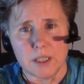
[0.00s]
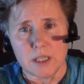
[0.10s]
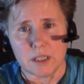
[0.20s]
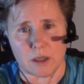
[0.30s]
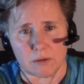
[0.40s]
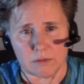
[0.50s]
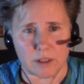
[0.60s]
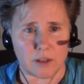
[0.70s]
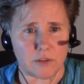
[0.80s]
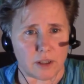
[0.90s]
Now,
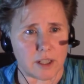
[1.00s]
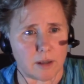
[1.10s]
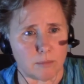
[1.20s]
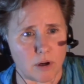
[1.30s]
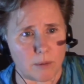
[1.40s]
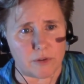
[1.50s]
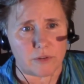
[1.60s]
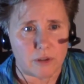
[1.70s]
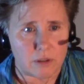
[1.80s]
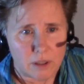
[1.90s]
like I say, I can't promise
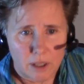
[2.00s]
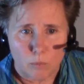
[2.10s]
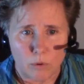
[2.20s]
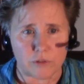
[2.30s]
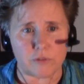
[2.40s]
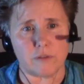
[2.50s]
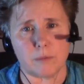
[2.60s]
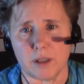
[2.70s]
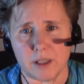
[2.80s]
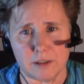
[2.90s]
it works for
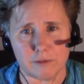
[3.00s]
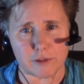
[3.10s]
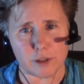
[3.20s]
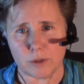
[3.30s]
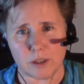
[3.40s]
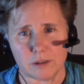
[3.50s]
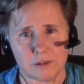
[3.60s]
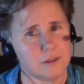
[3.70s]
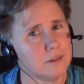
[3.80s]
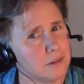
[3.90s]
everybody. Free will.
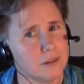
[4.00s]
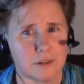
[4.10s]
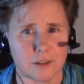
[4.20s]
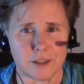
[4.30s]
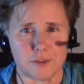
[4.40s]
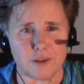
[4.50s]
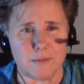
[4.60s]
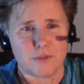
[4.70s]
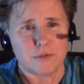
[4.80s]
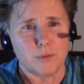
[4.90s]
Nothing
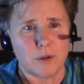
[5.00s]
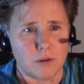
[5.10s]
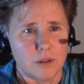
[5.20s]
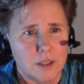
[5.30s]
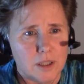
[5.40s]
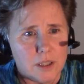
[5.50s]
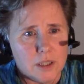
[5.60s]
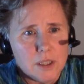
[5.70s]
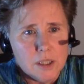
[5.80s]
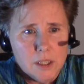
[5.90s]
trumps free will.
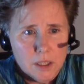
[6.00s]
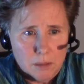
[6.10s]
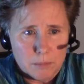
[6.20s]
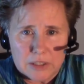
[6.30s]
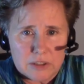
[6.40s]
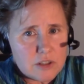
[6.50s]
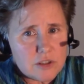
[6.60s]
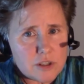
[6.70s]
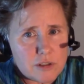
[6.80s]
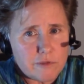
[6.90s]
But this
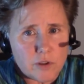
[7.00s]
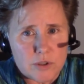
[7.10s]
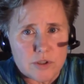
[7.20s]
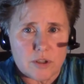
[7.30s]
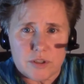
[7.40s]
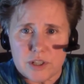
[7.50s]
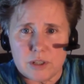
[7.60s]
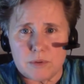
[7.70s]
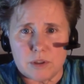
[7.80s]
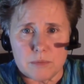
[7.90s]
doesn't focus on the
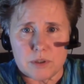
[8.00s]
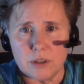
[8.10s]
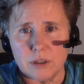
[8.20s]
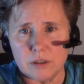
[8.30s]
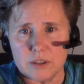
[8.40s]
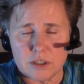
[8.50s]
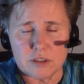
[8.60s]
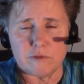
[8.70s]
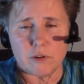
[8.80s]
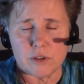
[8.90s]
symptoms. This
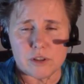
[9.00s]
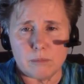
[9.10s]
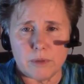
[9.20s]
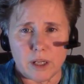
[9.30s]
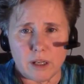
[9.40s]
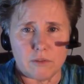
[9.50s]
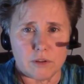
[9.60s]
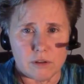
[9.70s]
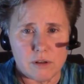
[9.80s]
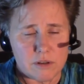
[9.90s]
doesn't focus on
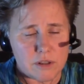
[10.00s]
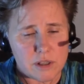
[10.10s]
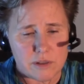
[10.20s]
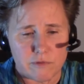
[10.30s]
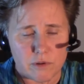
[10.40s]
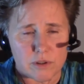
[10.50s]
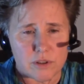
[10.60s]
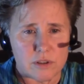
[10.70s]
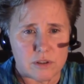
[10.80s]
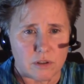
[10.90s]
behavior. This
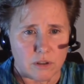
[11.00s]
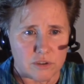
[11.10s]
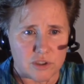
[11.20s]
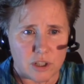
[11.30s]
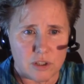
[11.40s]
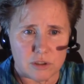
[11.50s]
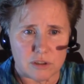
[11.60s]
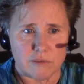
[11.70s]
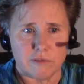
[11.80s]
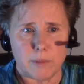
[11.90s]
focuses on changing
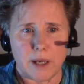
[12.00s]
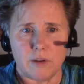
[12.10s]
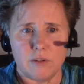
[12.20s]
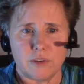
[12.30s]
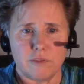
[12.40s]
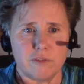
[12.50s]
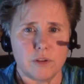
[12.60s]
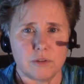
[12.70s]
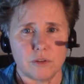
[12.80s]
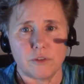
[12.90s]
the patterns and
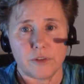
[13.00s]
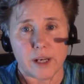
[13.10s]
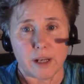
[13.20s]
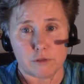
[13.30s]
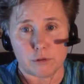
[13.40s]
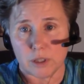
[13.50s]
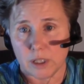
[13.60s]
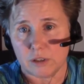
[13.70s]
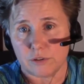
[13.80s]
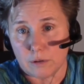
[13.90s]
filters that have
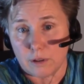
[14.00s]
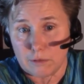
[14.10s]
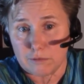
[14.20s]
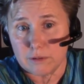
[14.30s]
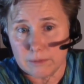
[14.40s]
created your life.